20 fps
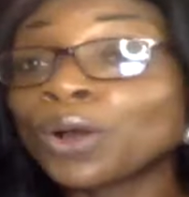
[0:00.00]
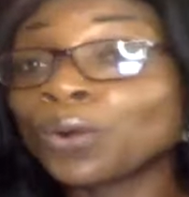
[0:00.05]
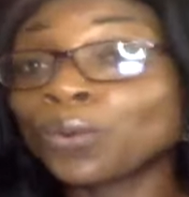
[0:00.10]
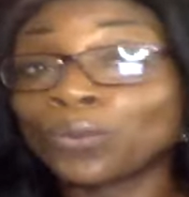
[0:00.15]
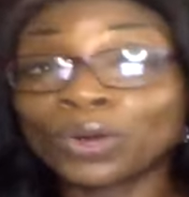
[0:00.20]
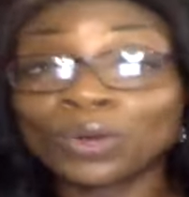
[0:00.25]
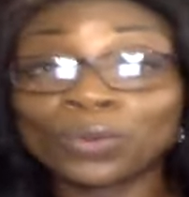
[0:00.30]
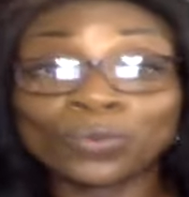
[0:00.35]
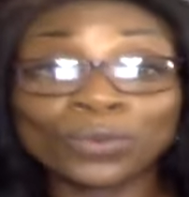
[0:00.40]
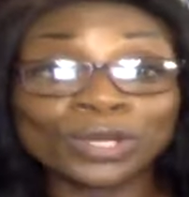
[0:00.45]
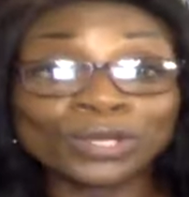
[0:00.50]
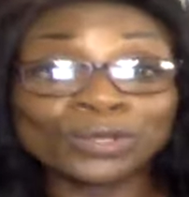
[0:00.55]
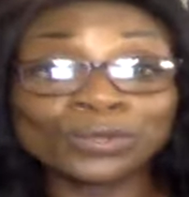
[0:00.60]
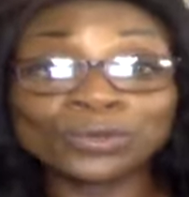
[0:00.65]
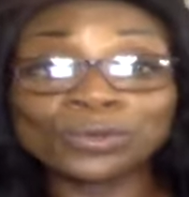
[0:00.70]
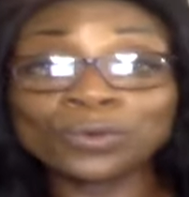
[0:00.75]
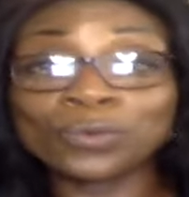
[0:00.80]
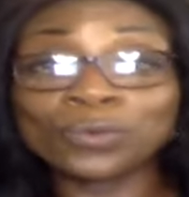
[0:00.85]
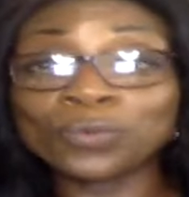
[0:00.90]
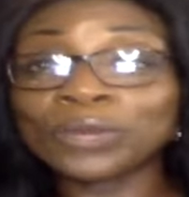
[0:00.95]
What when you
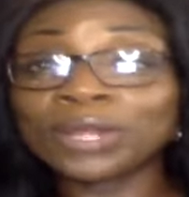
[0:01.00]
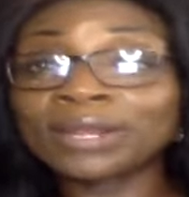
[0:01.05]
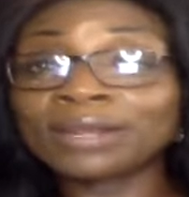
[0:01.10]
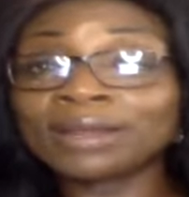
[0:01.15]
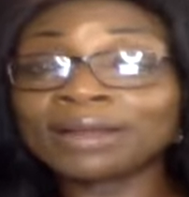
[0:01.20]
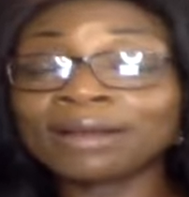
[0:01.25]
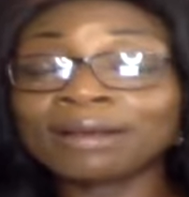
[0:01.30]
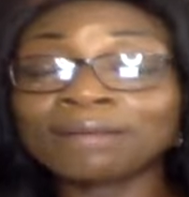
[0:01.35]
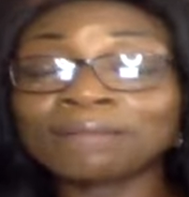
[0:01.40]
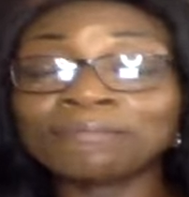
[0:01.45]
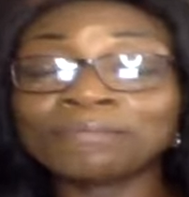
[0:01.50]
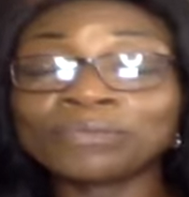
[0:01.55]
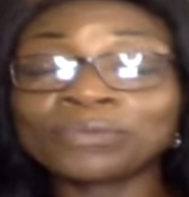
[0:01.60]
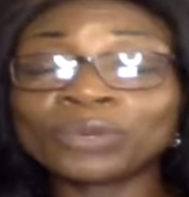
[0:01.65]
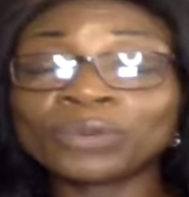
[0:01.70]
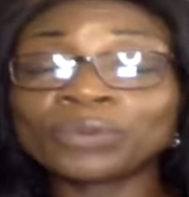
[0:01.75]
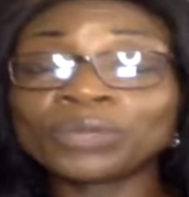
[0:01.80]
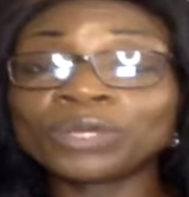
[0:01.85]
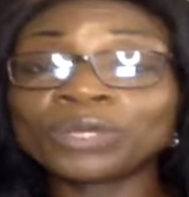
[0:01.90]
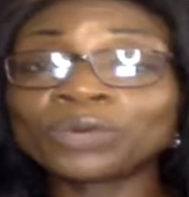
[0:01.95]
go when um
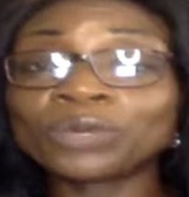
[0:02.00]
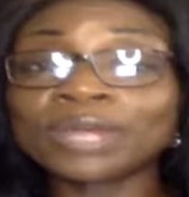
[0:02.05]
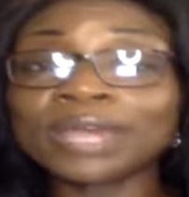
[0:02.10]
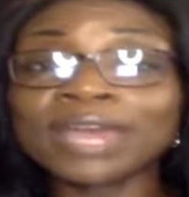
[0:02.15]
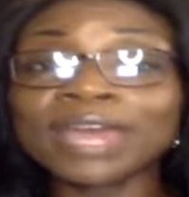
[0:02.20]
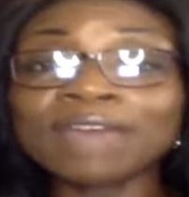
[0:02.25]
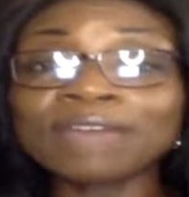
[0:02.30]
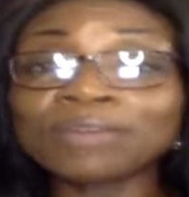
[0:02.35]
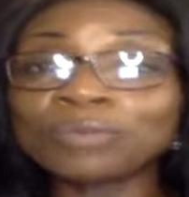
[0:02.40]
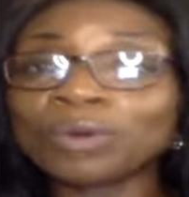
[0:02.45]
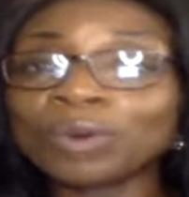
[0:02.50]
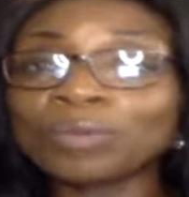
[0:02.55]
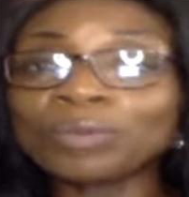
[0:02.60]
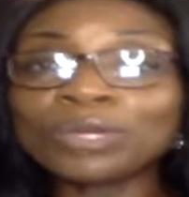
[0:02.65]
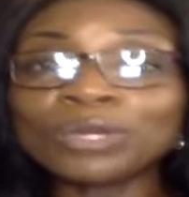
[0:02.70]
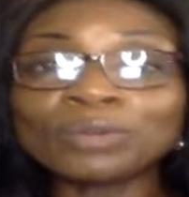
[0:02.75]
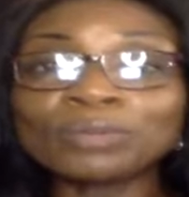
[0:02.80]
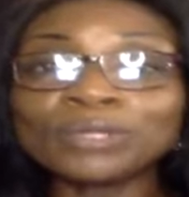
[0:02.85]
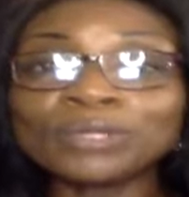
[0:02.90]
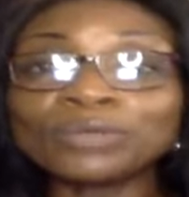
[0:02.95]
when we go to heaven, what we
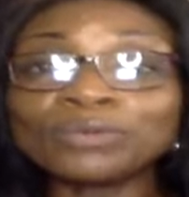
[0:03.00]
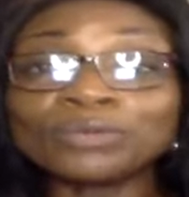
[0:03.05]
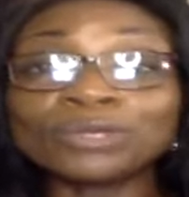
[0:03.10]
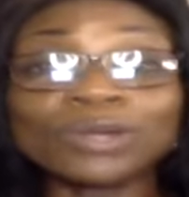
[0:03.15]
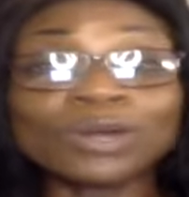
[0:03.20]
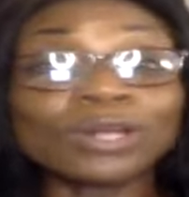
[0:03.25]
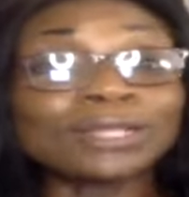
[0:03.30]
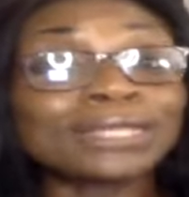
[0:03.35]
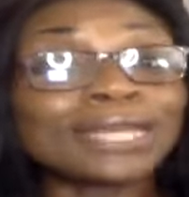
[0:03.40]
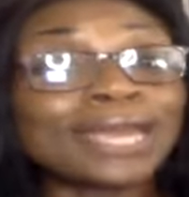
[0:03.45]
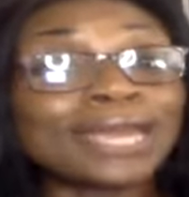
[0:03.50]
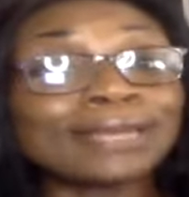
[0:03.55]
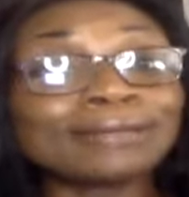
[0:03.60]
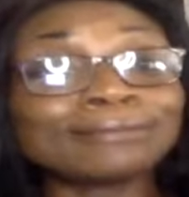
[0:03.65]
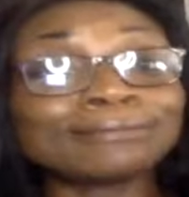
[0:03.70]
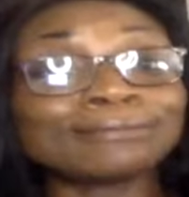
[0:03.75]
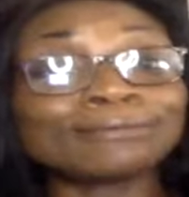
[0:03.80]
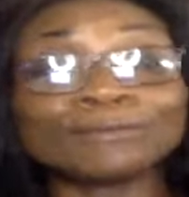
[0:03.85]
gonna be doing all day?